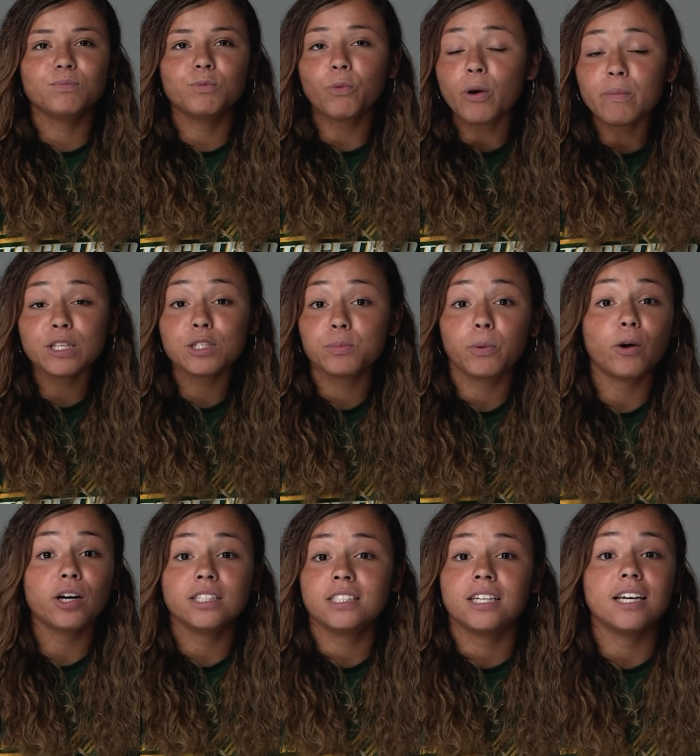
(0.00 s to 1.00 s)
Women's
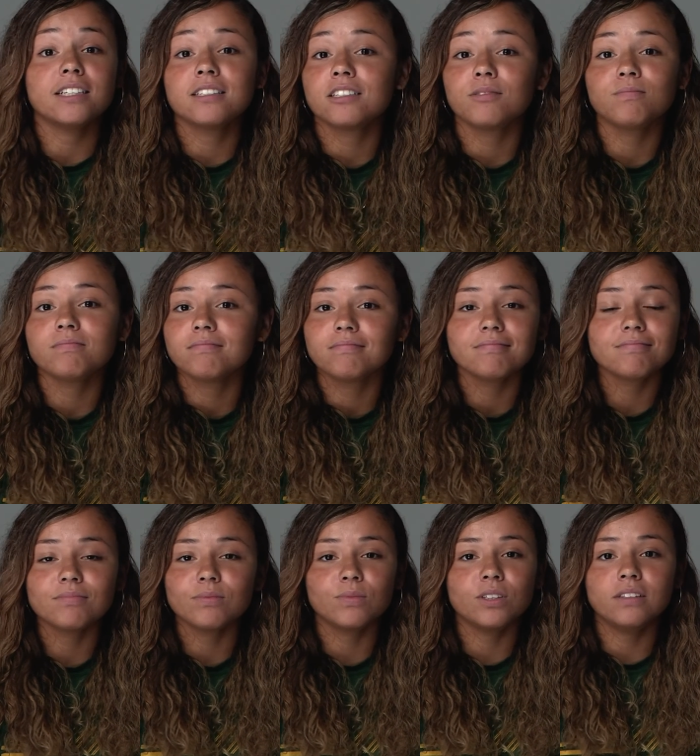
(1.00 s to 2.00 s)
sports has
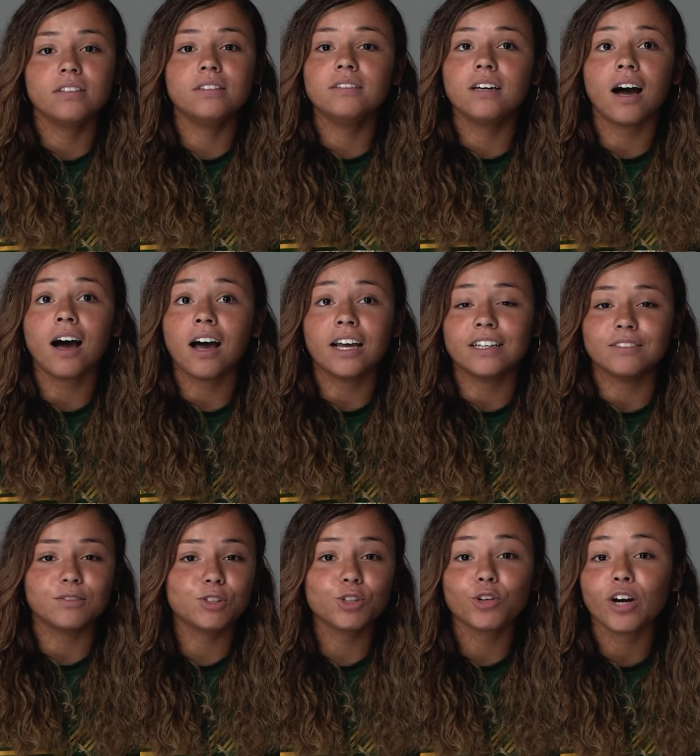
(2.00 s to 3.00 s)

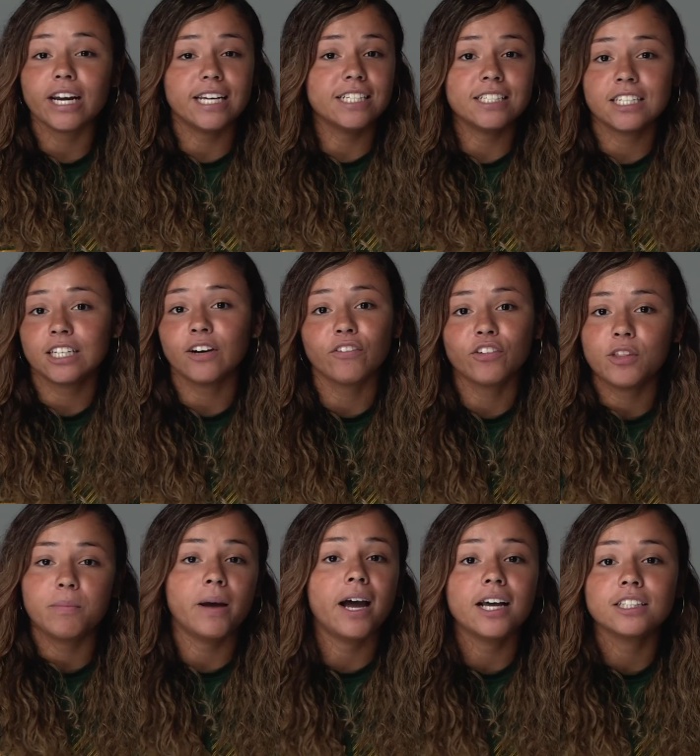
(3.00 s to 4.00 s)
gone crazy over
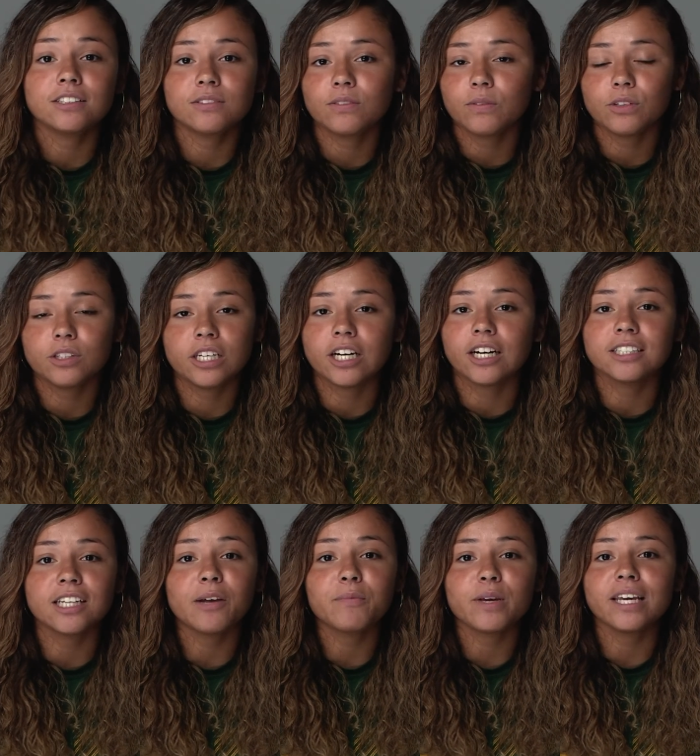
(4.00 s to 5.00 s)
the past
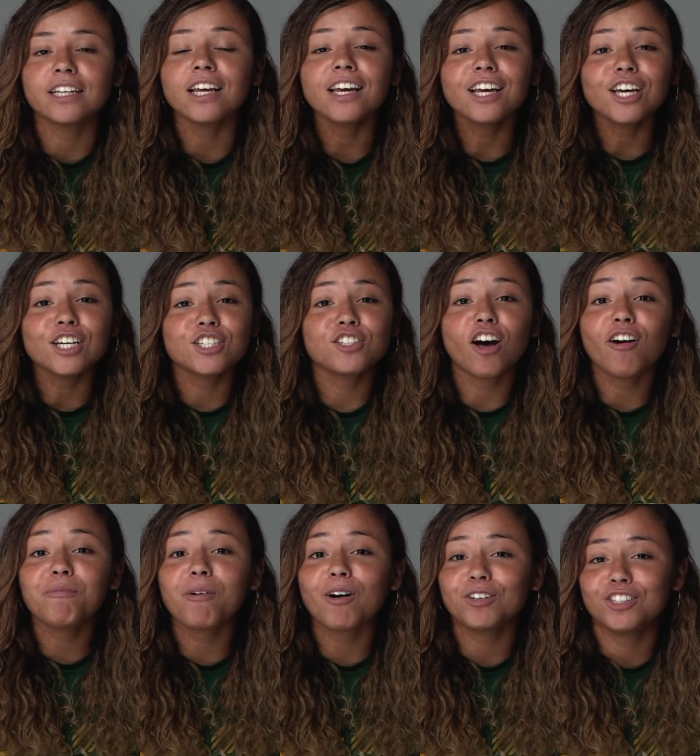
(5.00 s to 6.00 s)
years. I mean,
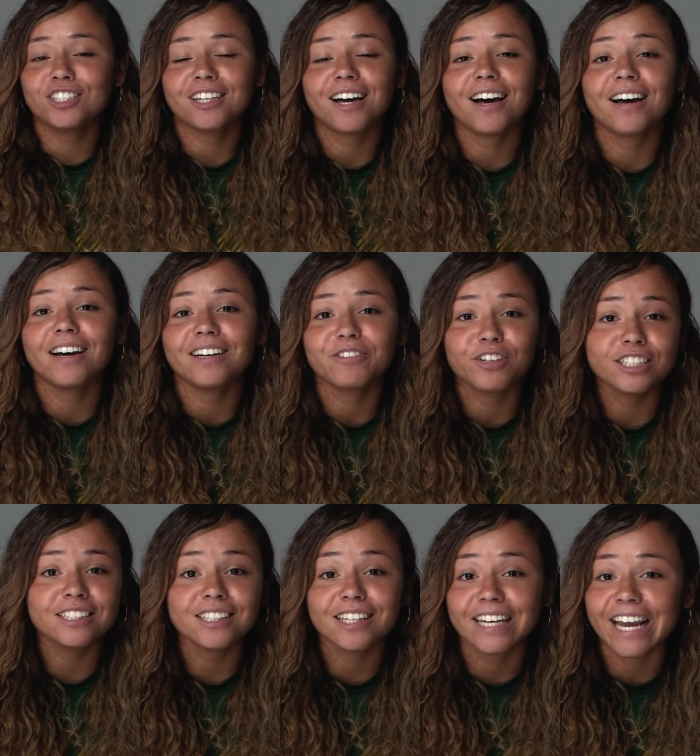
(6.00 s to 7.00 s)
softball just got
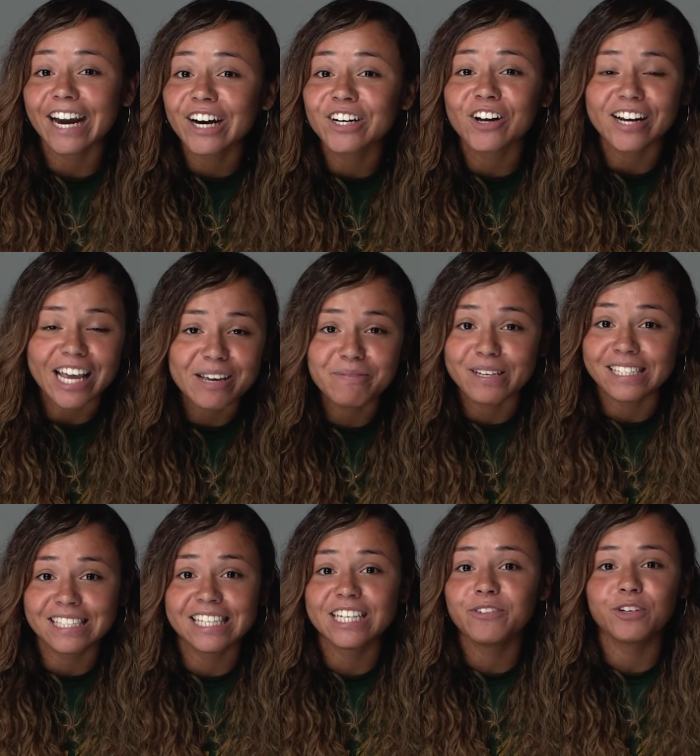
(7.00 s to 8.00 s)
recently aired on
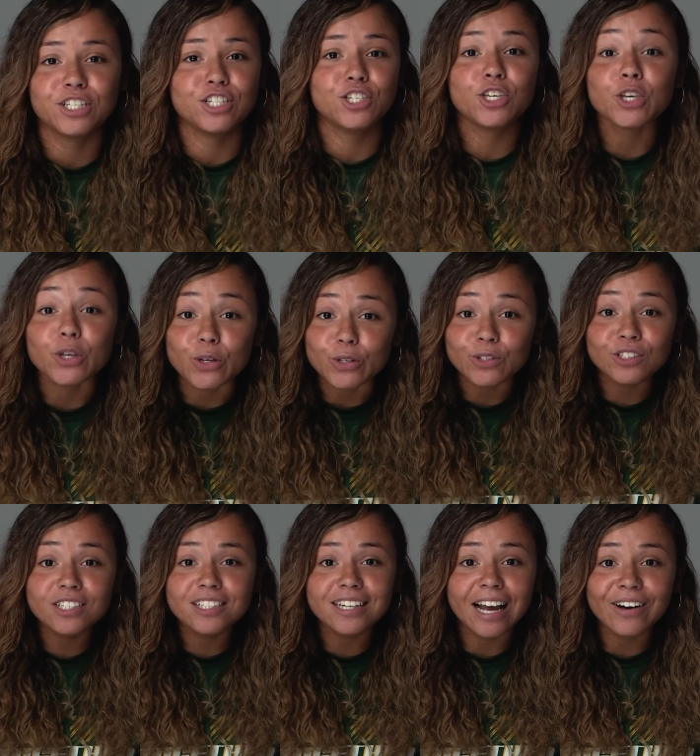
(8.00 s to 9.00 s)
ABC, which is
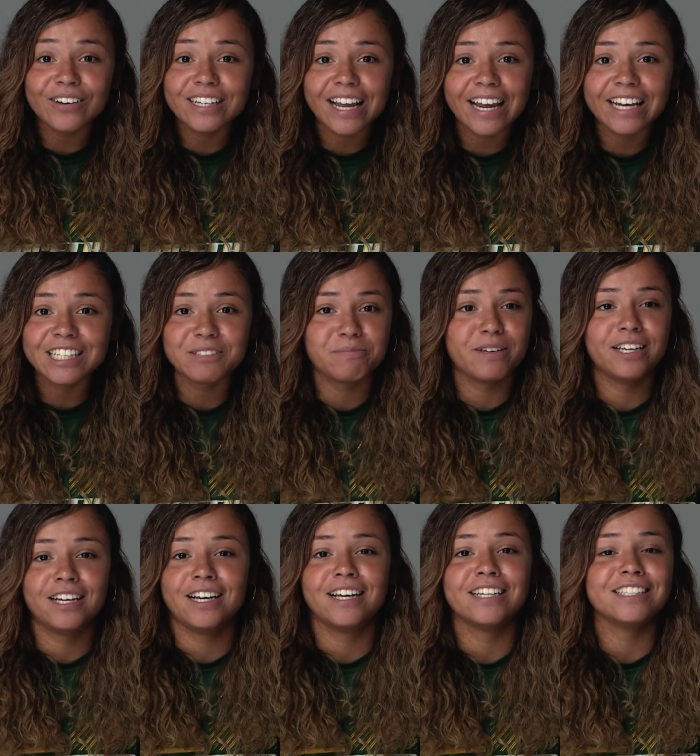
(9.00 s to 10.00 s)
huge nowadays
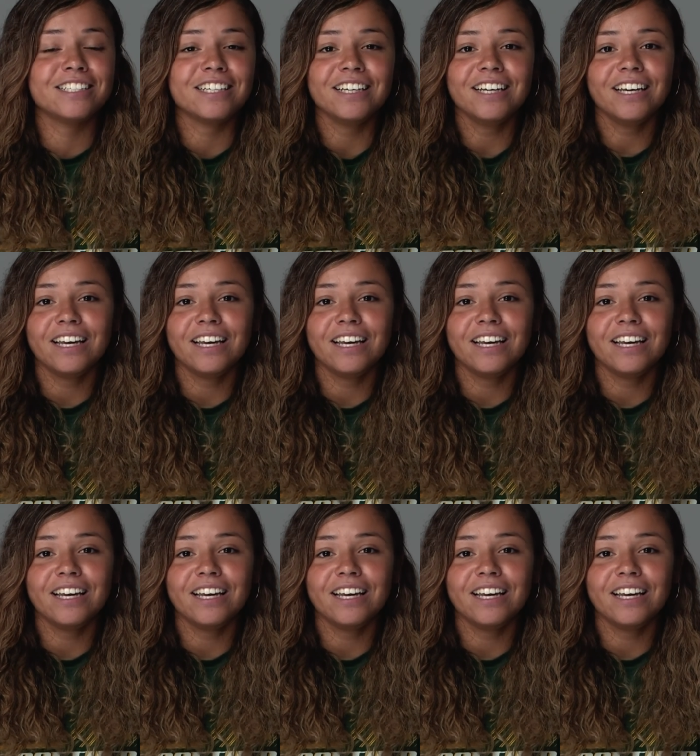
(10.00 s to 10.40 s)
because